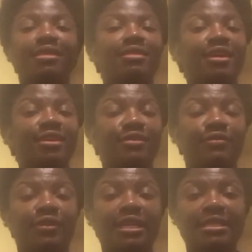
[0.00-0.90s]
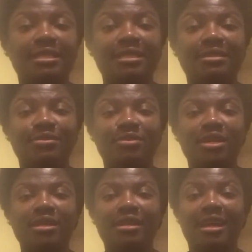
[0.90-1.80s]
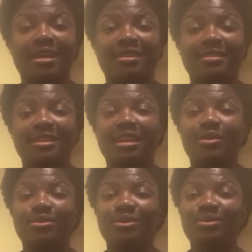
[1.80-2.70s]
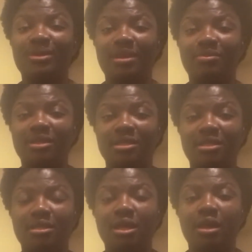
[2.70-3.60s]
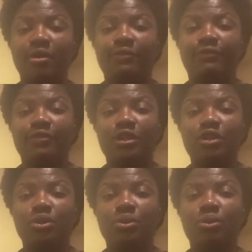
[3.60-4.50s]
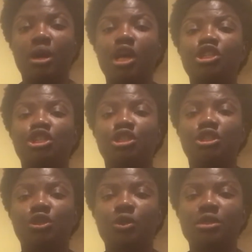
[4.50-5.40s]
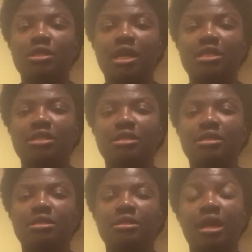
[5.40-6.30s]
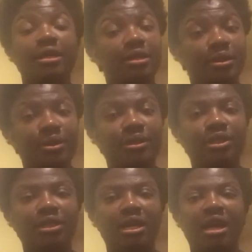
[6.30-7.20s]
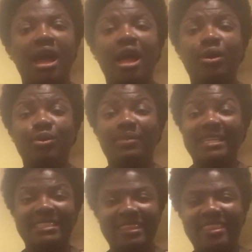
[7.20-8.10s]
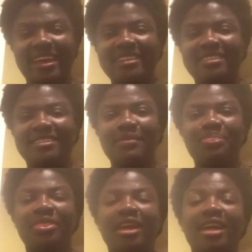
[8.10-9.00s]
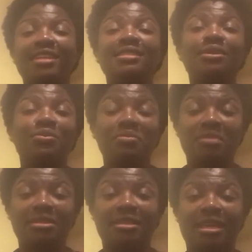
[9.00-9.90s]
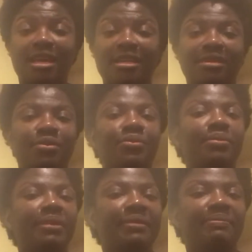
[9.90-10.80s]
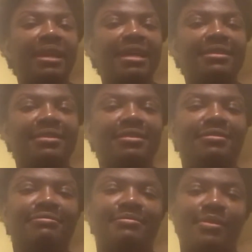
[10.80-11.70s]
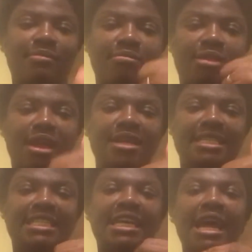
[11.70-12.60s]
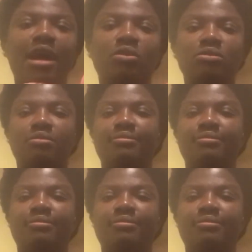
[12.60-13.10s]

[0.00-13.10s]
Thank you for listening to me. Like I said, I was going to keep this video as short as I could. I hope I did that. Until we meet again, remain blessed. Ciao.